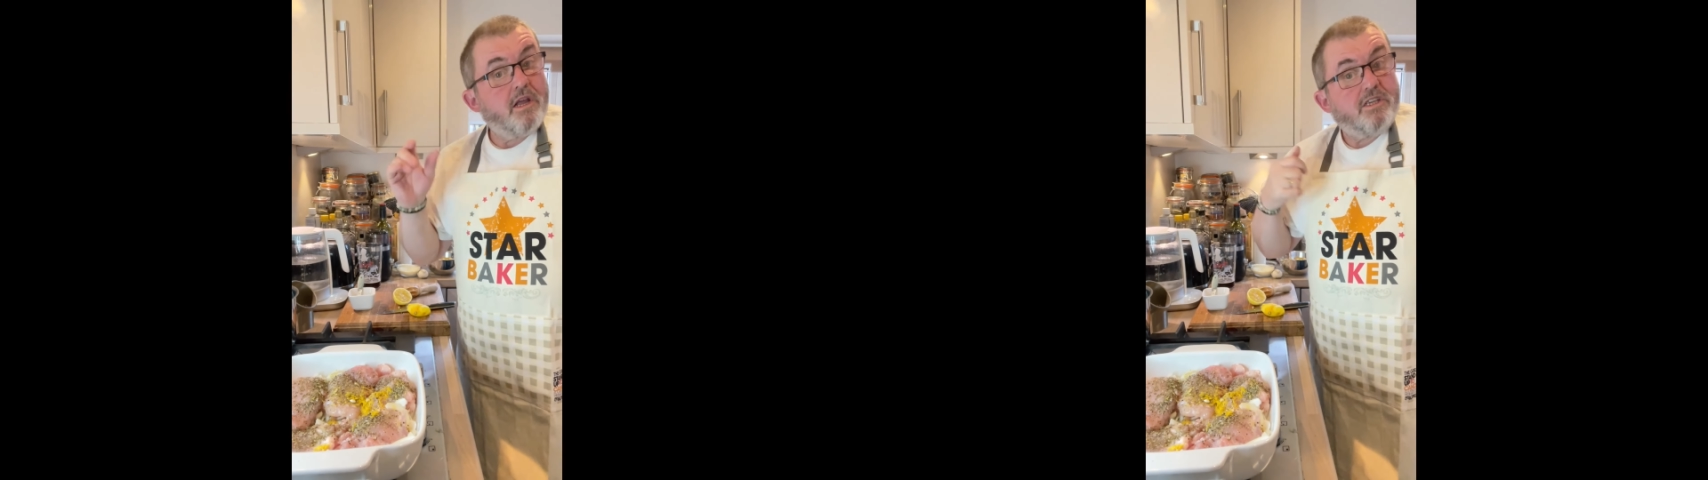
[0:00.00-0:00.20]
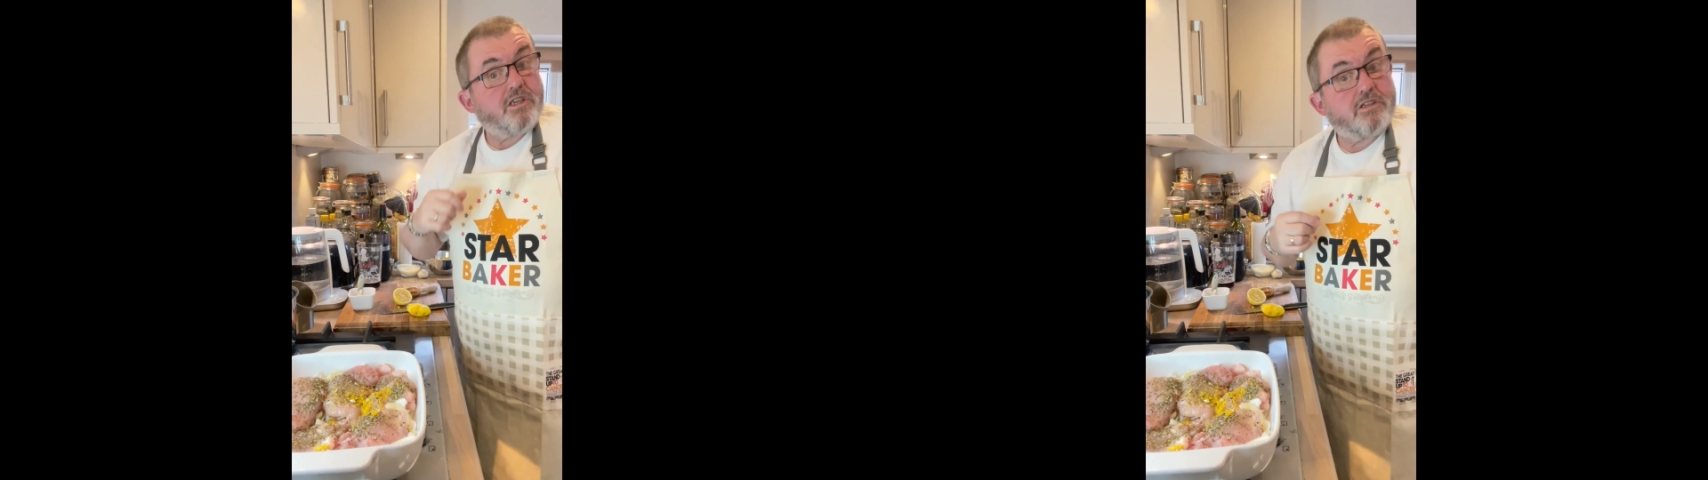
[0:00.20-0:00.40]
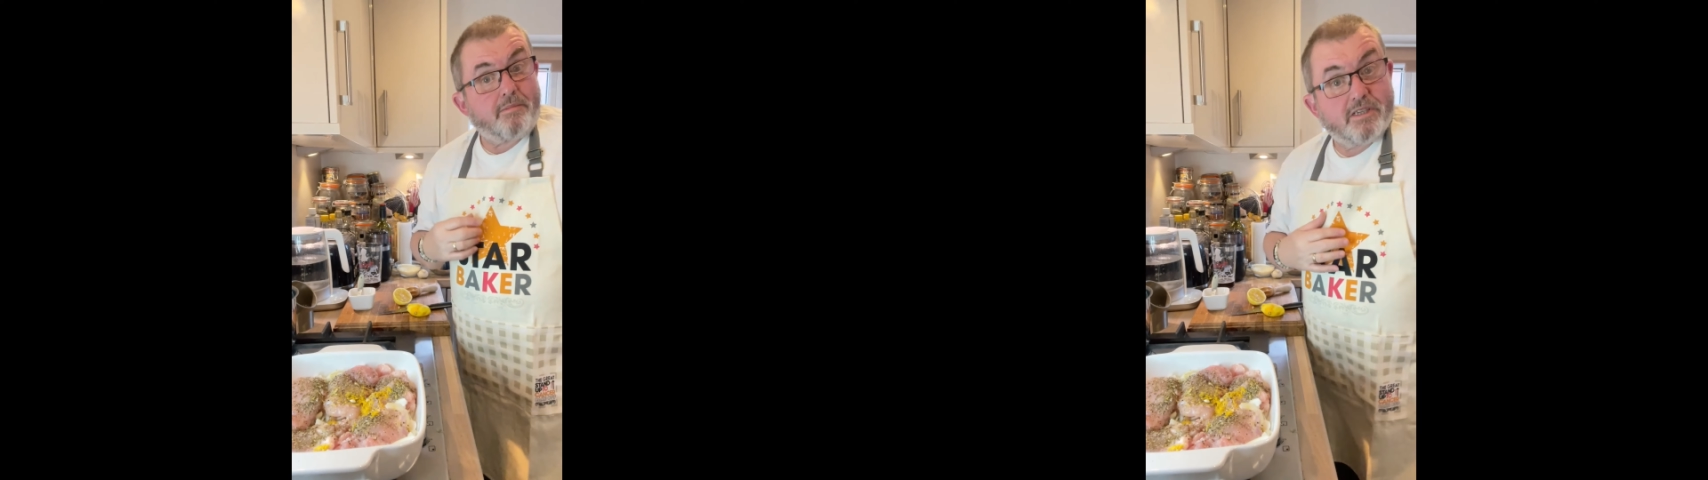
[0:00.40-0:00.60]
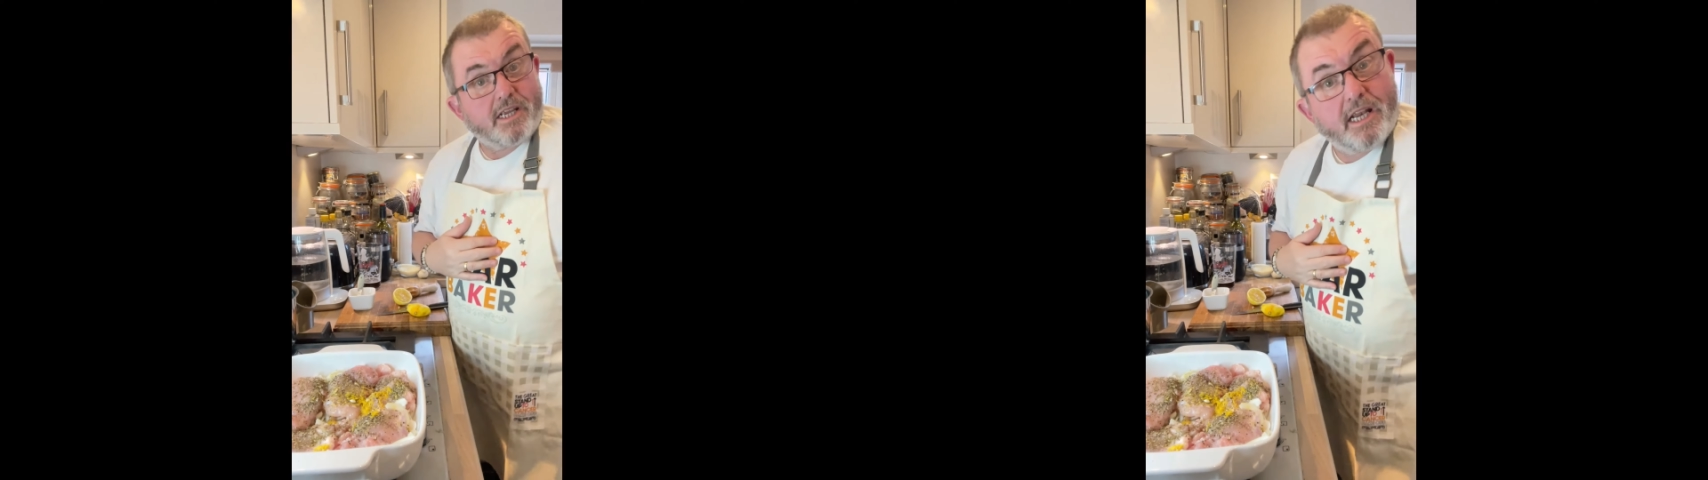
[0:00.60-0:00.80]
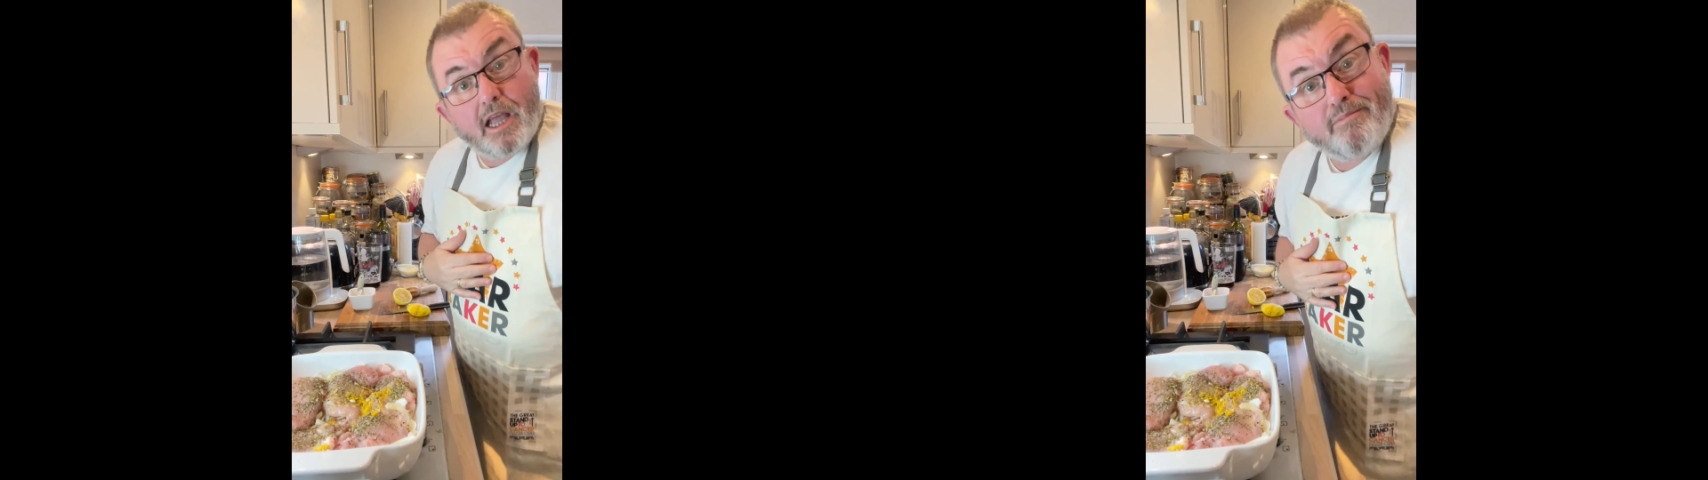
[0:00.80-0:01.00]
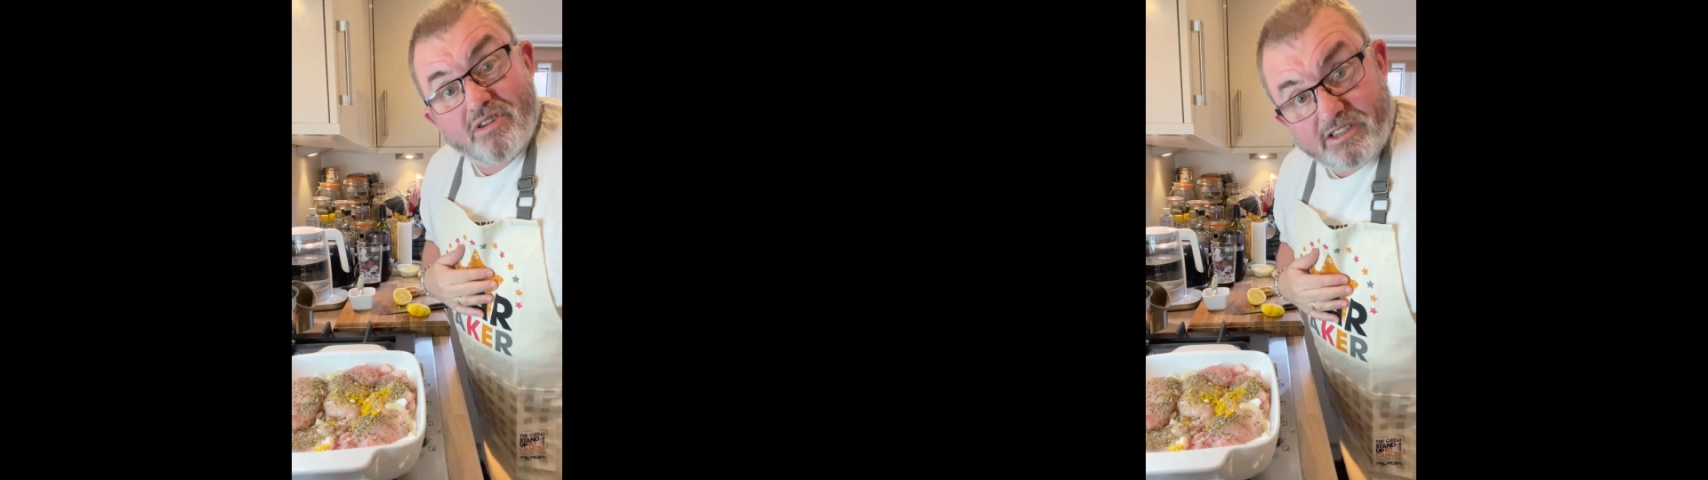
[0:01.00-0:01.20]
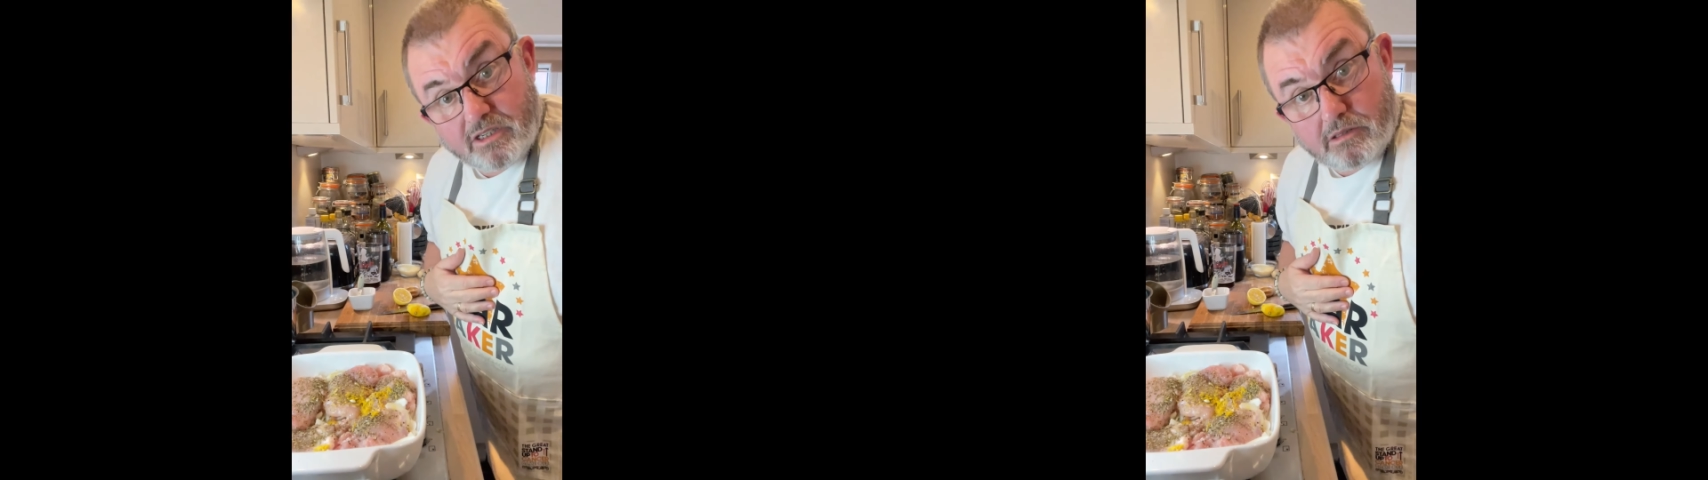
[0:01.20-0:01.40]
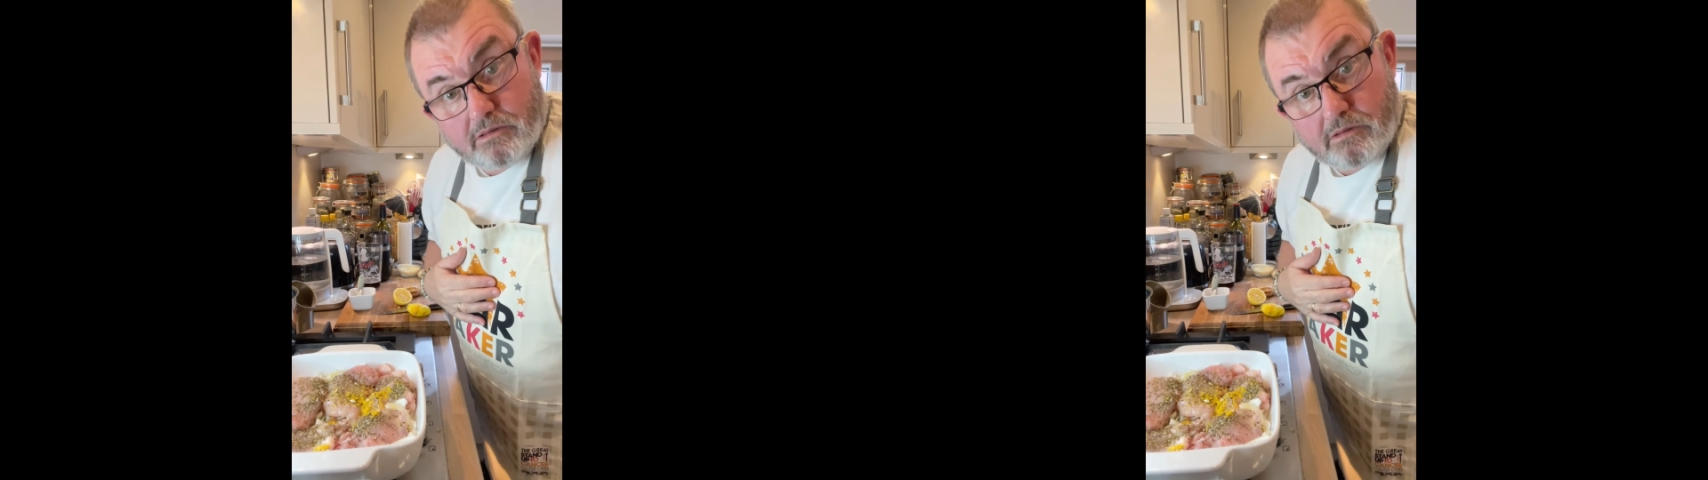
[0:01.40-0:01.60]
it's just someone's going to get a present.